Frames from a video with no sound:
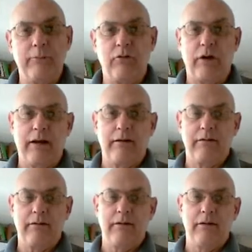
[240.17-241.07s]
the
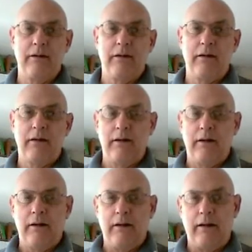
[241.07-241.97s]
abstract.
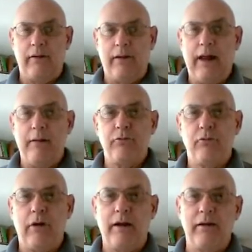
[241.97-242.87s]
And the
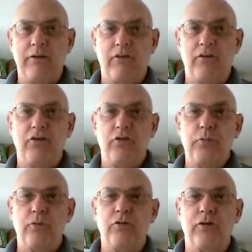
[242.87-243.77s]
abstract is the
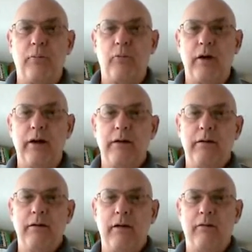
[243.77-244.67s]
super summary
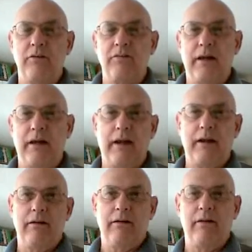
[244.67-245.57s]
of the study.
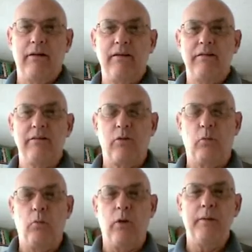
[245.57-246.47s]
This is
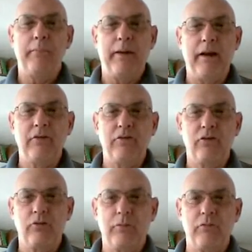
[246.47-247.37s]
a 1-page
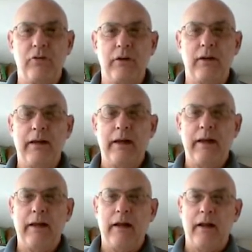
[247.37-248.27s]
description
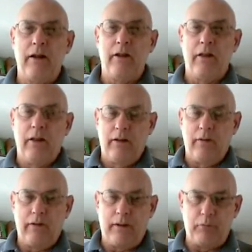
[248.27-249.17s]

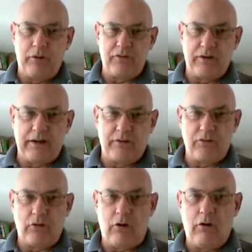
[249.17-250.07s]
that
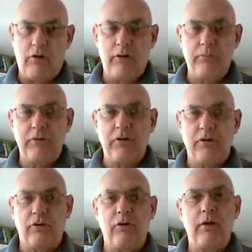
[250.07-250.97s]
presents all the
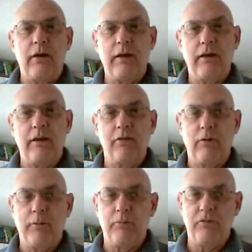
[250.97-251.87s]
material
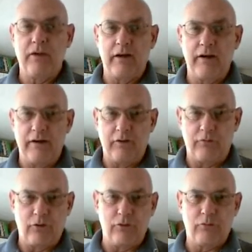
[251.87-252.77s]
that's represented in
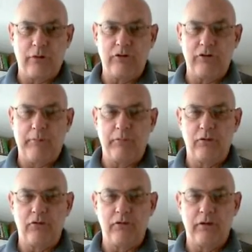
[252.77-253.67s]
the first 3
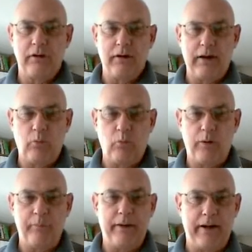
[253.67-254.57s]
chapters in
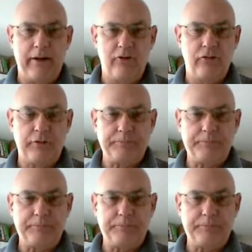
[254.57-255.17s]
1 page.